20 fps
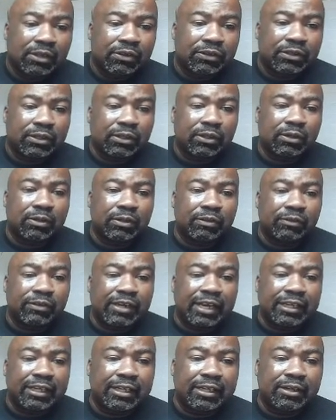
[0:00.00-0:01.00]
So
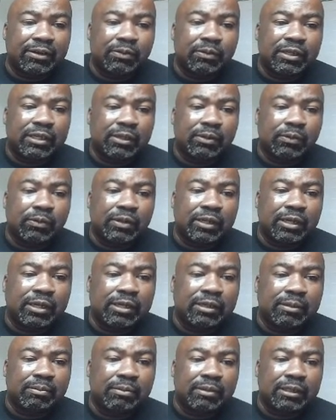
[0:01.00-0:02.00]
right here, we're
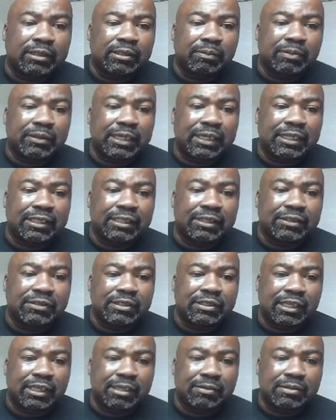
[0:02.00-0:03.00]
going to multiply this
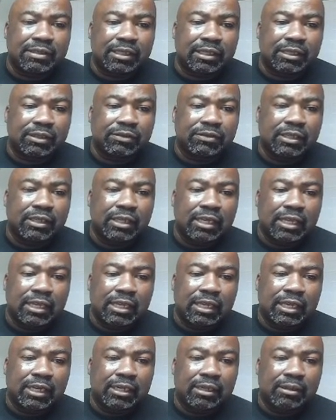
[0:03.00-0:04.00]
times this,
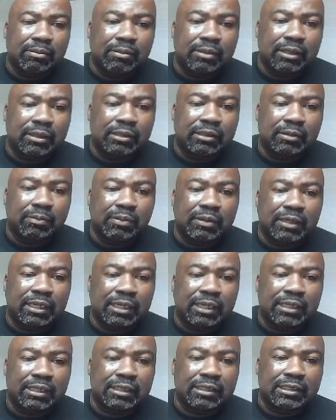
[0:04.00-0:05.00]
and then
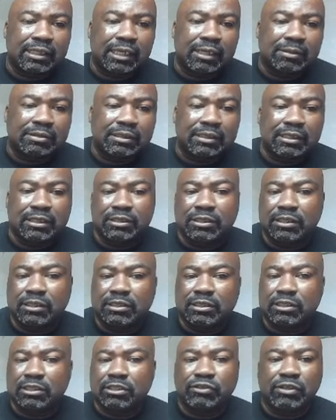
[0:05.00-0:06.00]
multiply times this. You
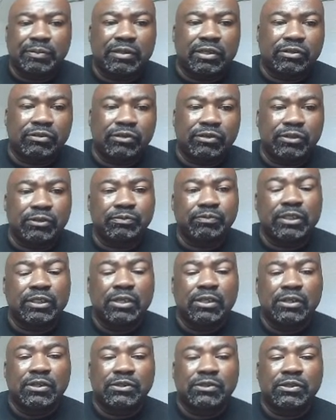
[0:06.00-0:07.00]
just distribute it through.
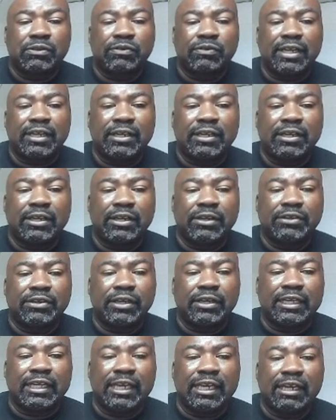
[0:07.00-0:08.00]
So right here,
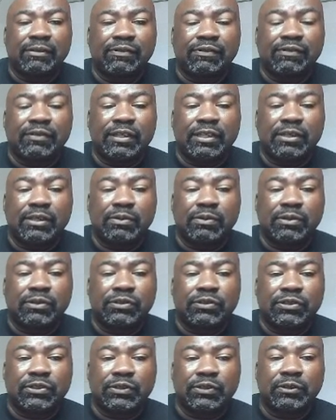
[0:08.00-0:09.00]
you're going to have equal
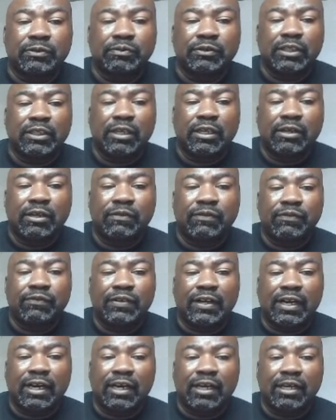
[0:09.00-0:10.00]
to
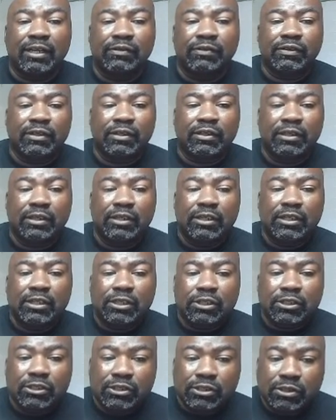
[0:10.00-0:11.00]
5
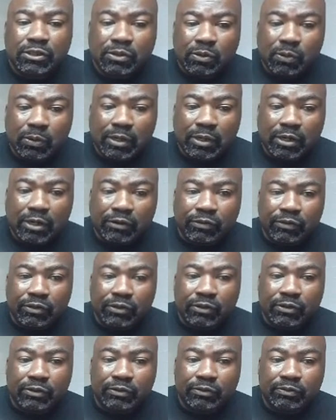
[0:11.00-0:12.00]
square
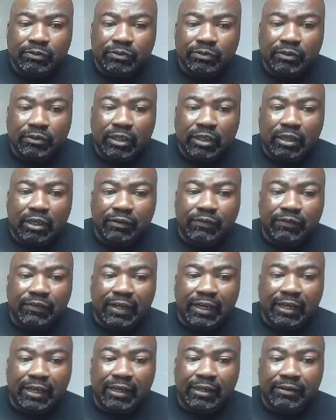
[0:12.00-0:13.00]
root of
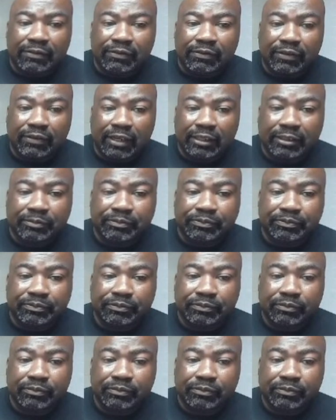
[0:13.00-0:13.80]
5, right?